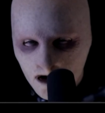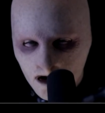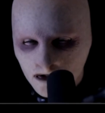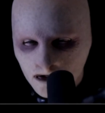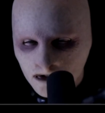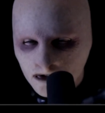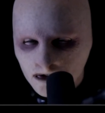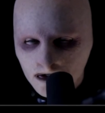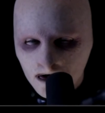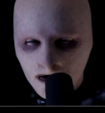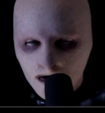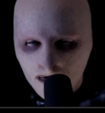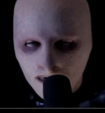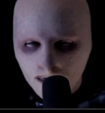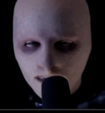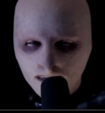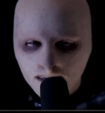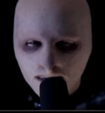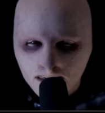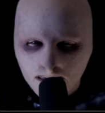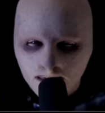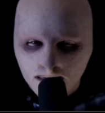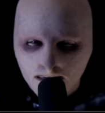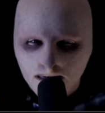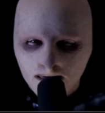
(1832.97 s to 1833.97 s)
So
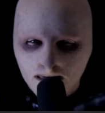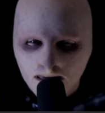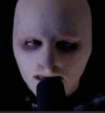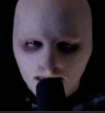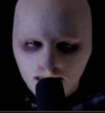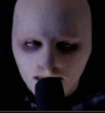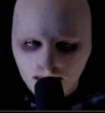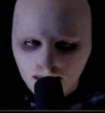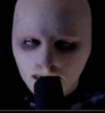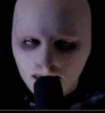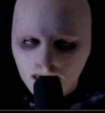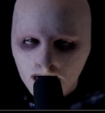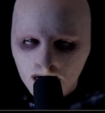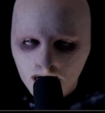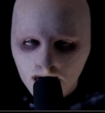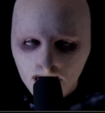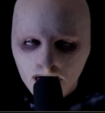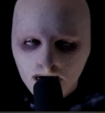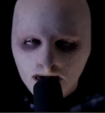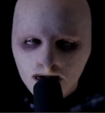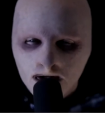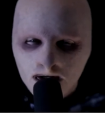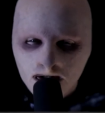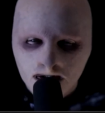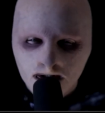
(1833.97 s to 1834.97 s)

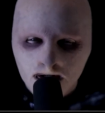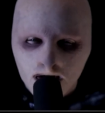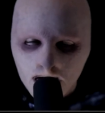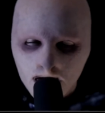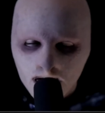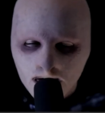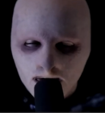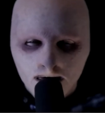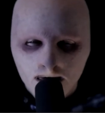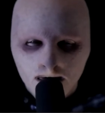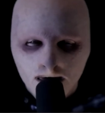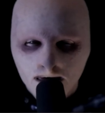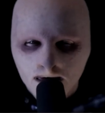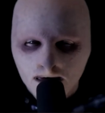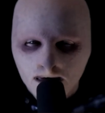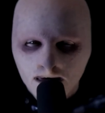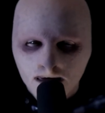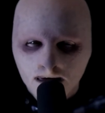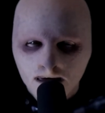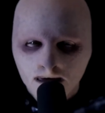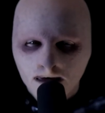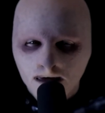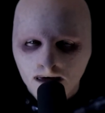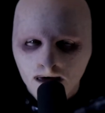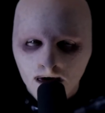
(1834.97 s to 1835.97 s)
they said,
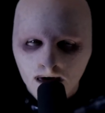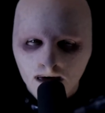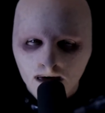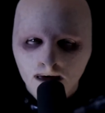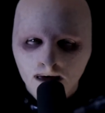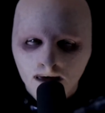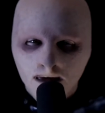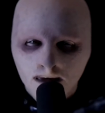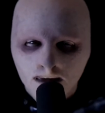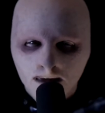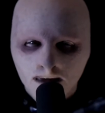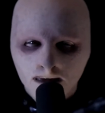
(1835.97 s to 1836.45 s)
look,